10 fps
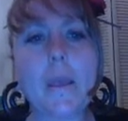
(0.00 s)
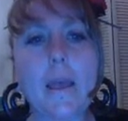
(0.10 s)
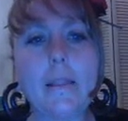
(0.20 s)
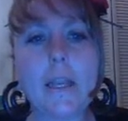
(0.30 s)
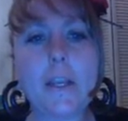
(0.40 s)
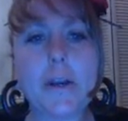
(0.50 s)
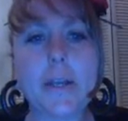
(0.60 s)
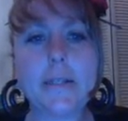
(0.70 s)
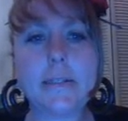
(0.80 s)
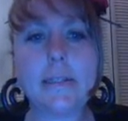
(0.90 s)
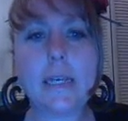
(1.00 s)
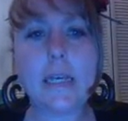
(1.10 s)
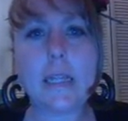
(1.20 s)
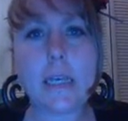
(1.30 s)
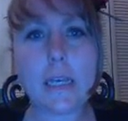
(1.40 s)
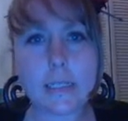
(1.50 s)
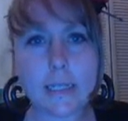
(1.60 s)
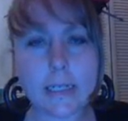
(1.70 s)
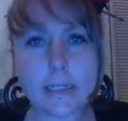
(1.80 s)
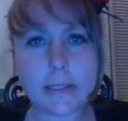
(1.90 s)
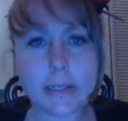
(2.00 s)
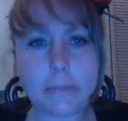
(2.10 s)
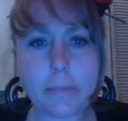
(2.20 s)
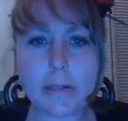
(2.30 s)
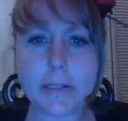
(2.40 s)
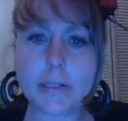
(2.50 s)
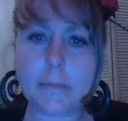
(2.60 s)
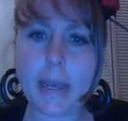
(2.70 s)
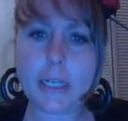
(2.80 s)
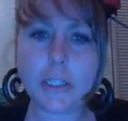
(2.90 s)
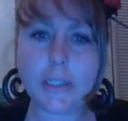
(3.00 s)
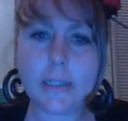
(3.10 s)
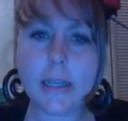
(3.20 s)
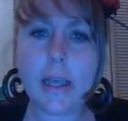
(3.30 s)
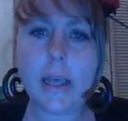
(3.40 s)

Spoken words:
And then you're going to see the attendance and participation.